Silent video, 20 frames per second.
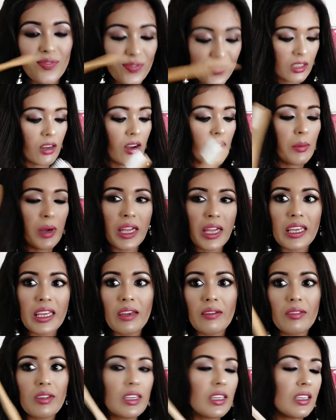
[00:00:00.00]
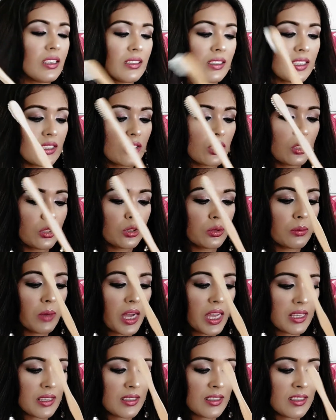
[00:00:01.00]
So I might give this to
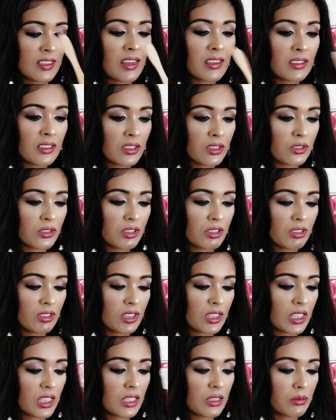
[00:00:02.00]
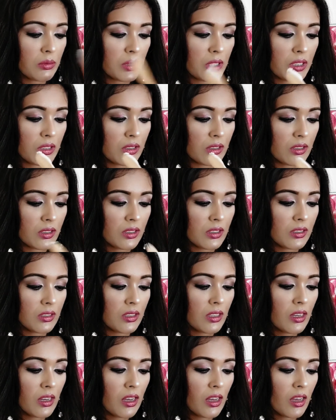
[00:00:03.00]
my son to use it,
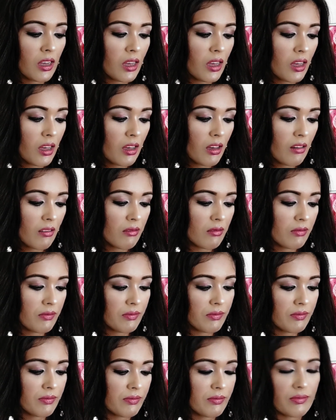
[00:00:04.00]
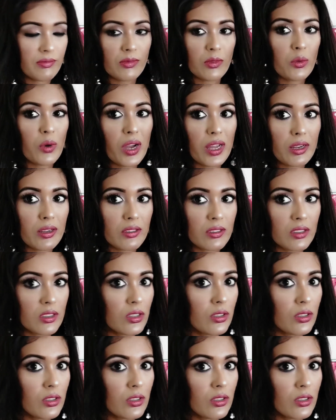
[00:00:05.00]
because why not?